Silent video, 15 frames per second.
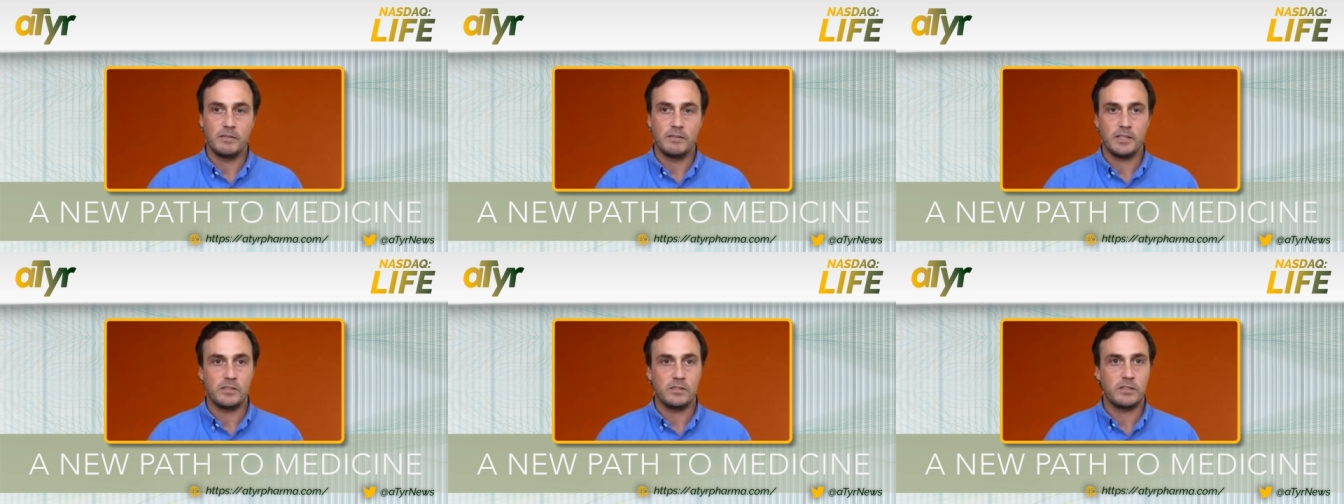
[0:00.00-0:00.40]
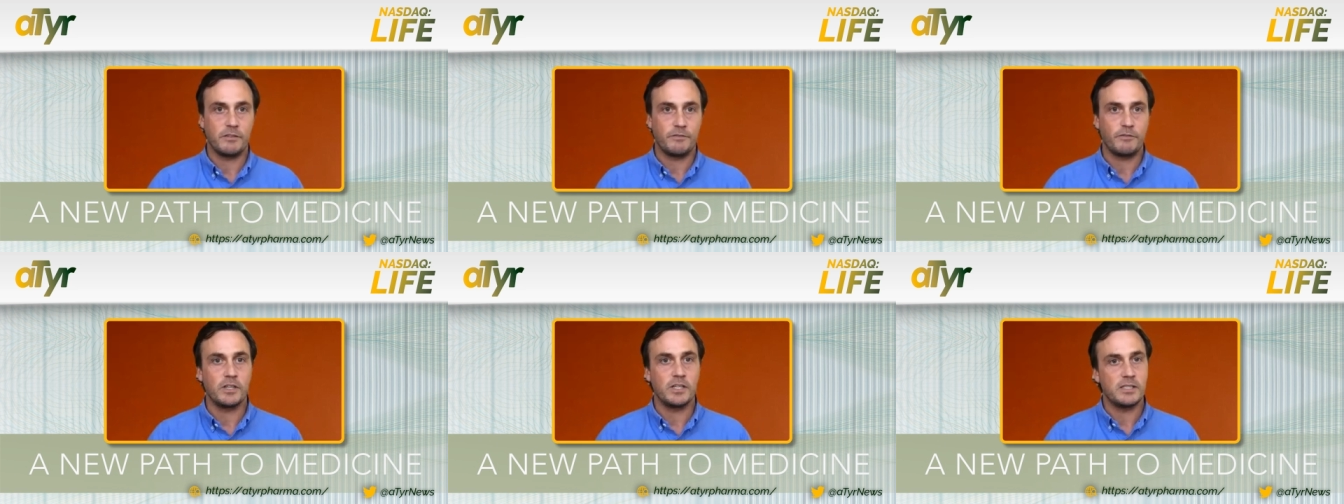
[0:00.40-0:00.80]
these
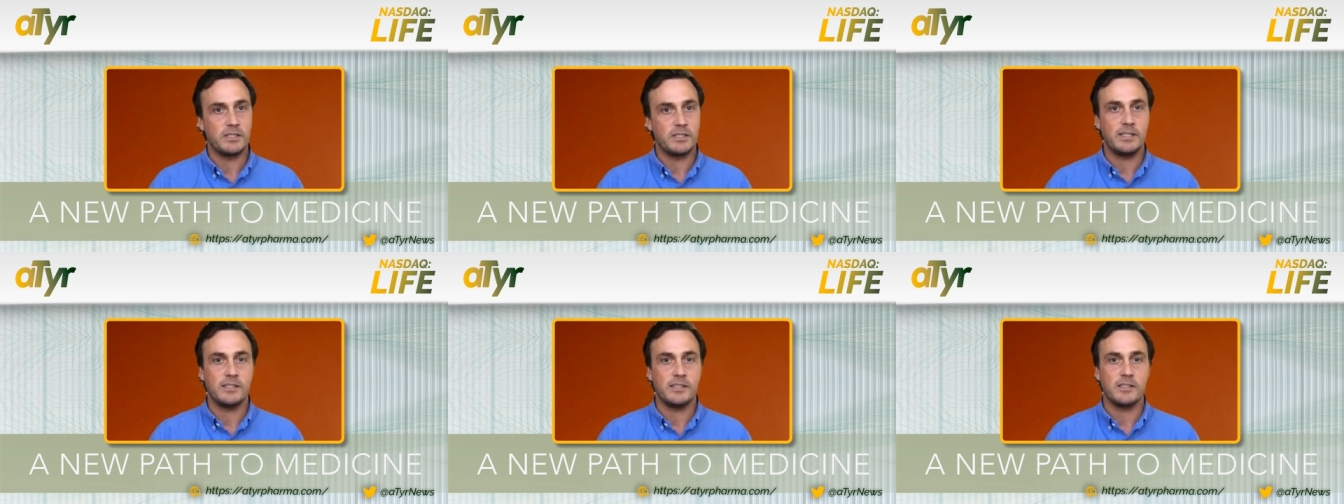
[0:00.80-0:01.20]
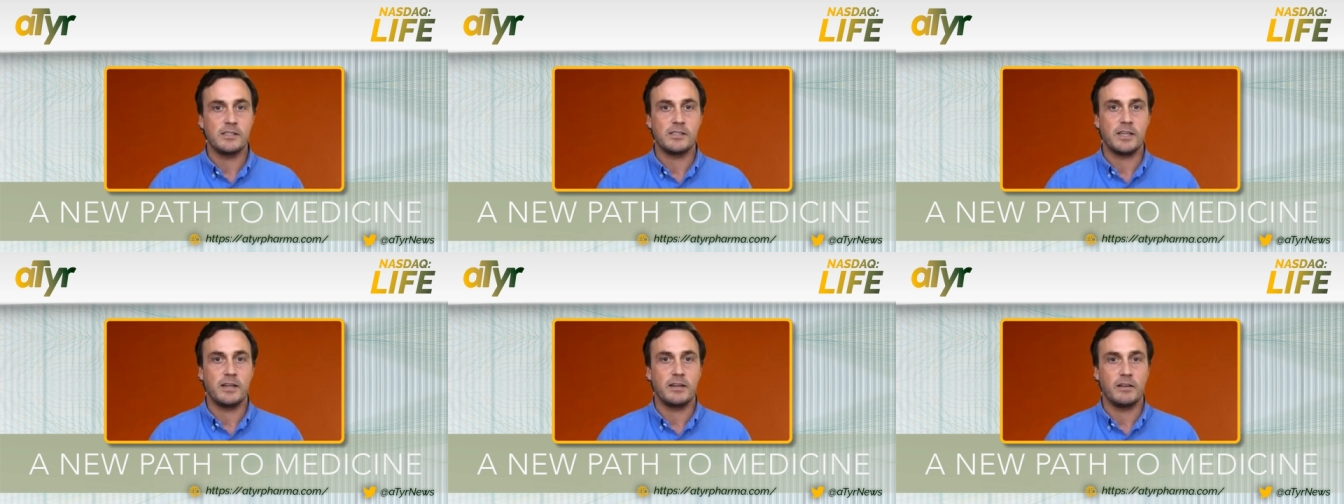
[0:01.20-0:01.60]
different diseases
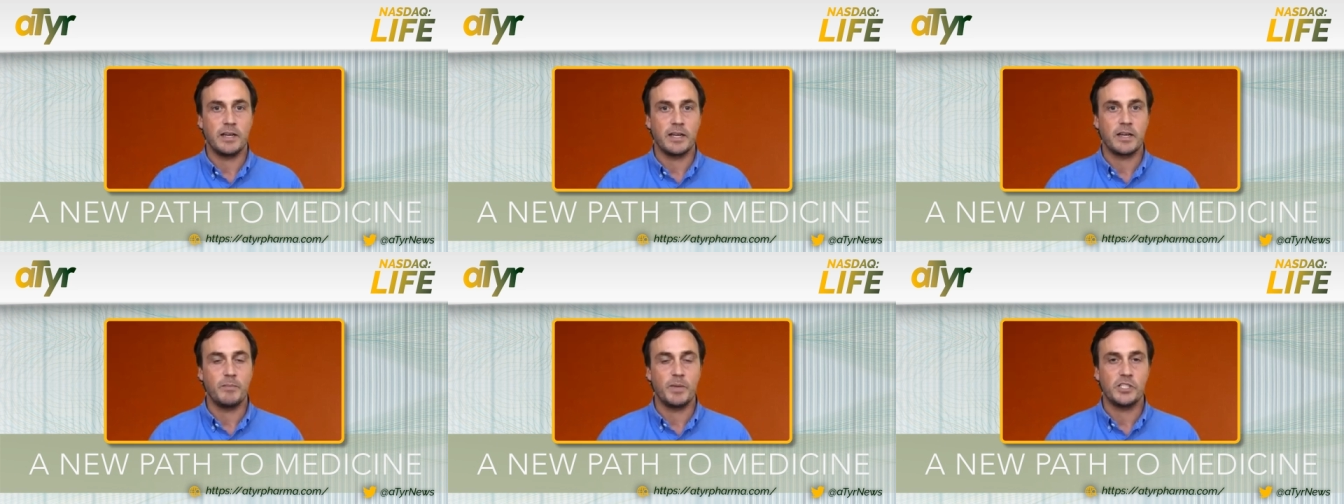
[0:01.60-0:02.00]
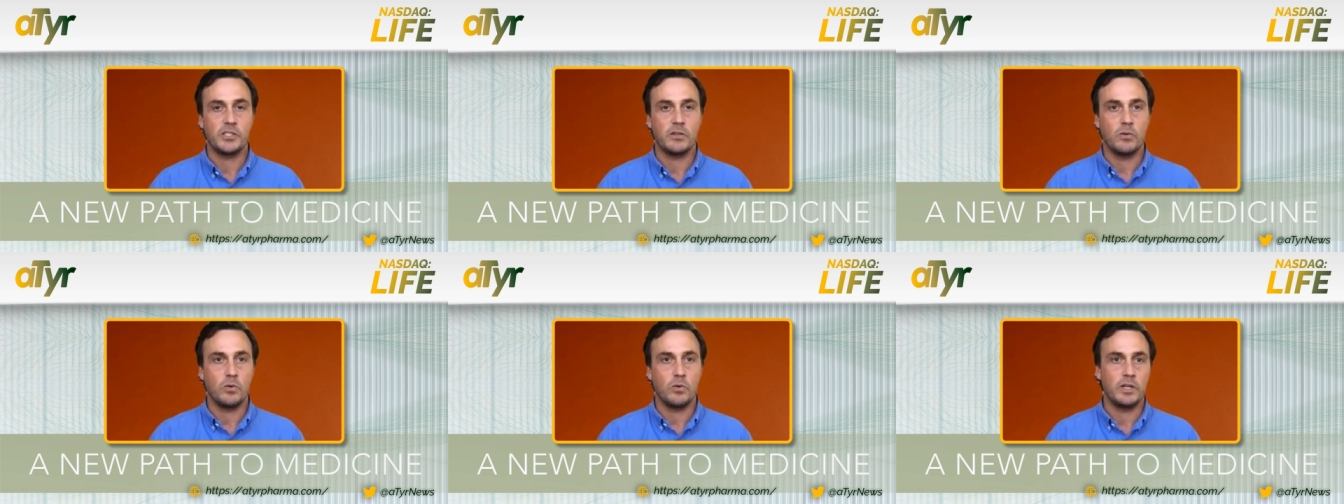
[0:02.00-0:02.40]
that, like I
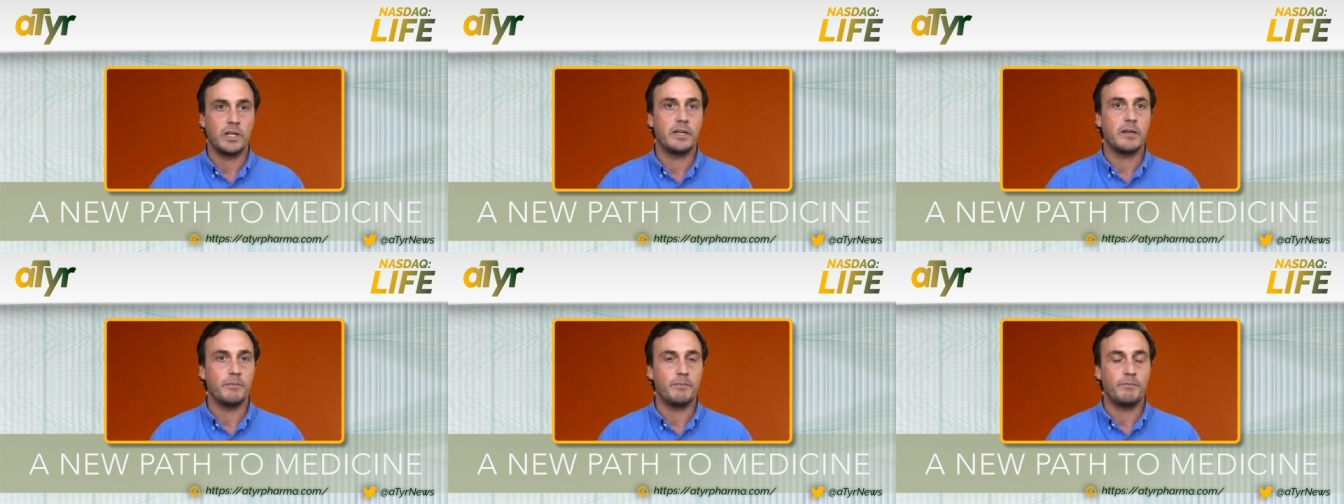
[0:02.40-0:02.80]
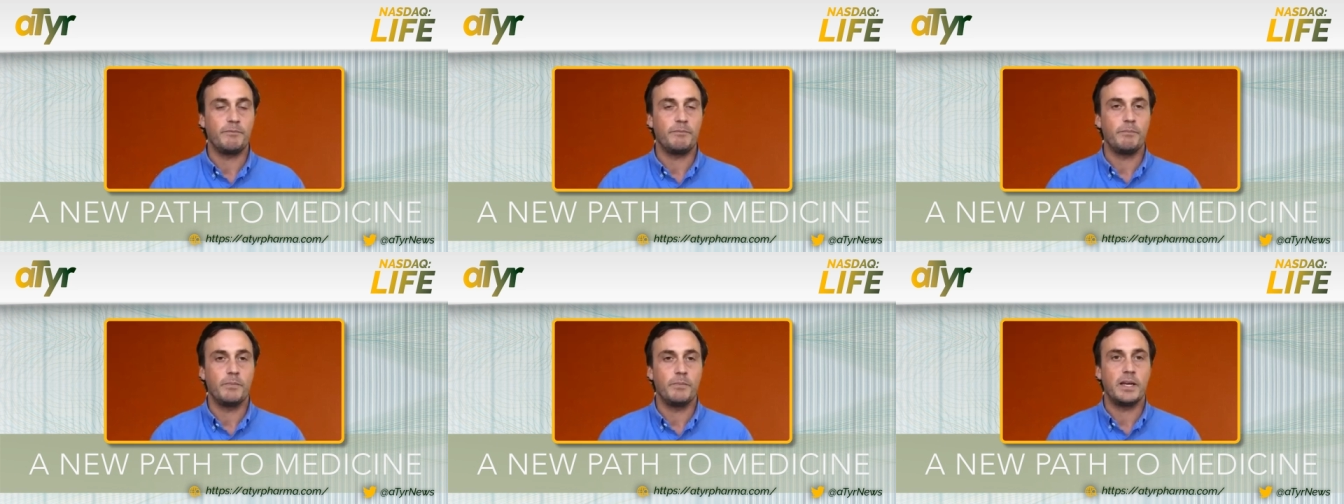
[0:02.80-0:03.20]
mentioned, all end up
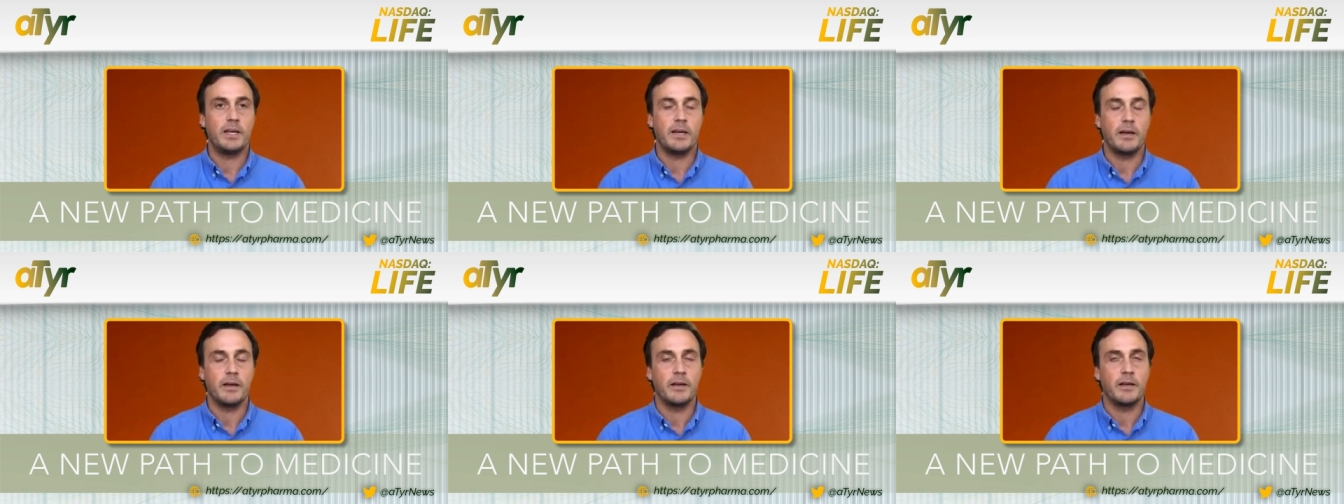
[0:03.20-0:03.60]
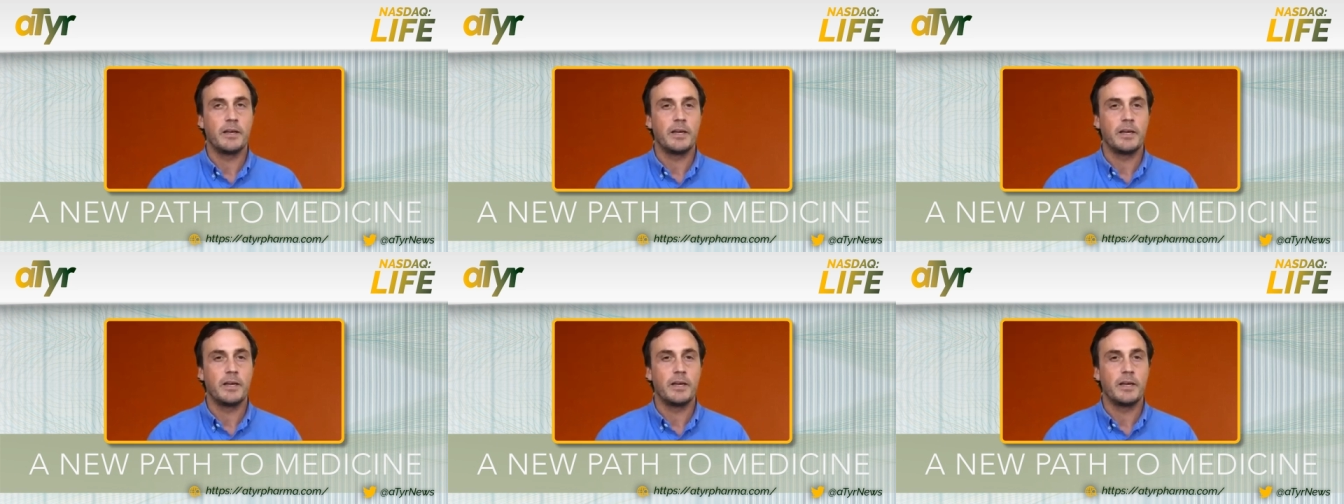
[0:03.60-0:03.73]
uh,